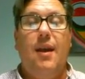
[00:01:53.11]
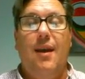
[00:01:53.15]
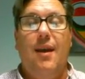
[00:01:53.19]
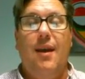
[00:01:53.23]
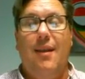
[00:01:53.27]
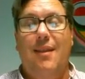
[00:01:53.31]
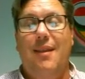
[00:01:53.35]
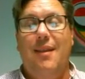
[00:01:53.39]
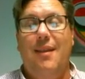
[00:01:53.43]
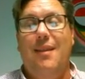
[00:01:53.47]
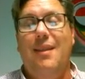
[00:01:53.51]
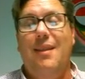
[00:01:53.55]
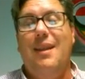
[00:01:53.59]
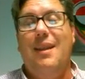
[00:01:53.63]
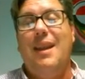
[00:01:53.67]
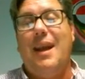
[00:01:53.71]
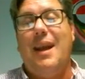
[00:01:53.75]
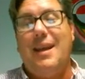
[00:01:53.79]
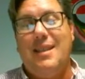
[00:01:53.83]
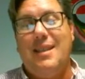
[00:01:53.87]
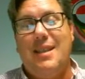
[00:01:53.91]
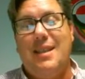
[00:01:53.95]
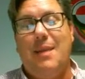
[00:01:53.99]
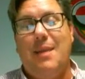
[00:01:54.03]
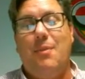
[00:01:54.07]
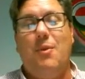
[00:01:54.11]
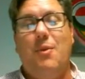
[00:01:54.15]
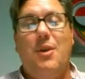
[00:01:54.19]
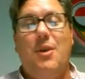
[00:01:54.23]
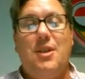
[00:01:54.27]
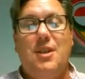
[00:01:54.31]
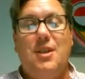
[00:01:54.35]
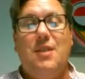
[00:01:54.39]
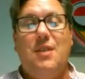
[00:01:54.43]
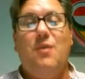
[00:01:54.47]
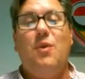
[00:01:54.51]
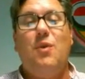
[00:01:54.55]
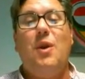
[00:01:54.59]
and then the next step
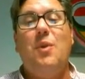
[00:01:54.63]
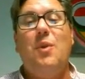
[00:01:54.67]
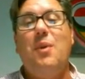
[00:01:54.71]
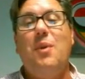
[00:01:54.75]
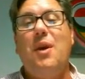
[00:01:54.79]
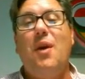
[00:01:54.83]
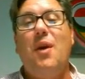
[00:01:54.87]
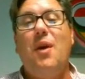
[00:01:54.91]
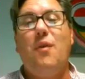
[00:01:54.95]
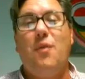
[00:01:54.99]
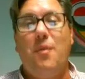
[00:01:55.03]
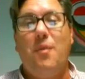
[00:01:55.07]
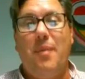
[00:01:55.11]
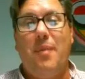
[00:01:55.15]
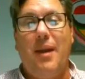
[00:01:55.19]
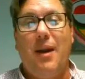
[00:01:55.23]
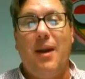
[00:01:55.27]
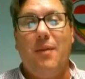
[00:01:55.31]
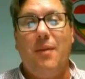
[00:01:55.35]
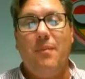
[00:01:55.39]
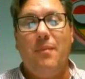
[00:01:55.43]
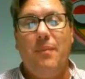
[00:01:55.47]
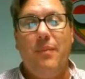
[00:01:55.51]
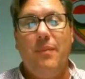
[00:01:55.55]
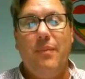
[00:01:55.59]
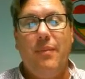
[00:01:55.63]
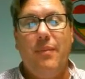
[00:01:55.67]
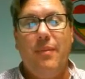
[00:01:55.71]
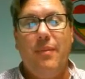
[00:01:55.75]
question of where do we go from there.